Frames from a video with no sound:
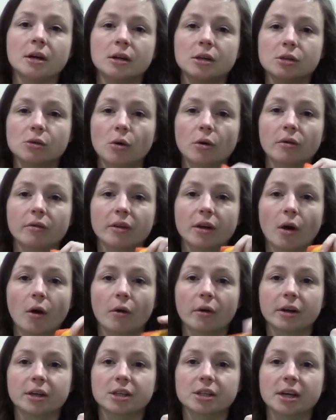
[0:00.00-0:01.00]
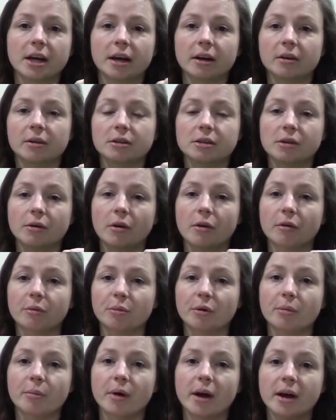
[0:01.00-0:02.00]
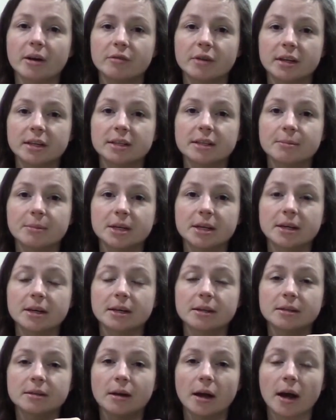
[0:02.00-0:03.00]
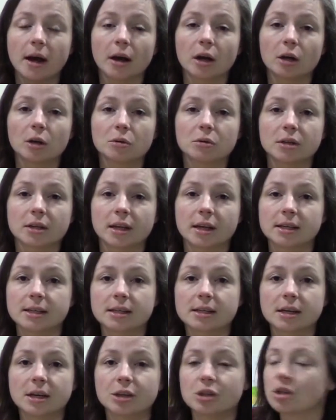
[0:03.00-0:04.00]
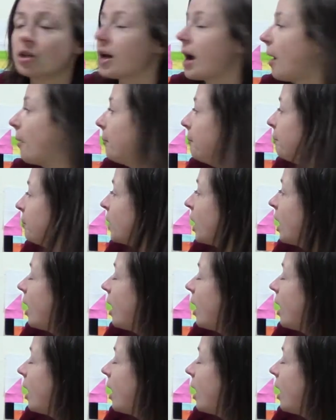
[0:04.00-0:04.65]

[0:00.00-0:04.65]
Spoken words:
so all of the orange circles are all prepared, ready to be glued and then stitched down.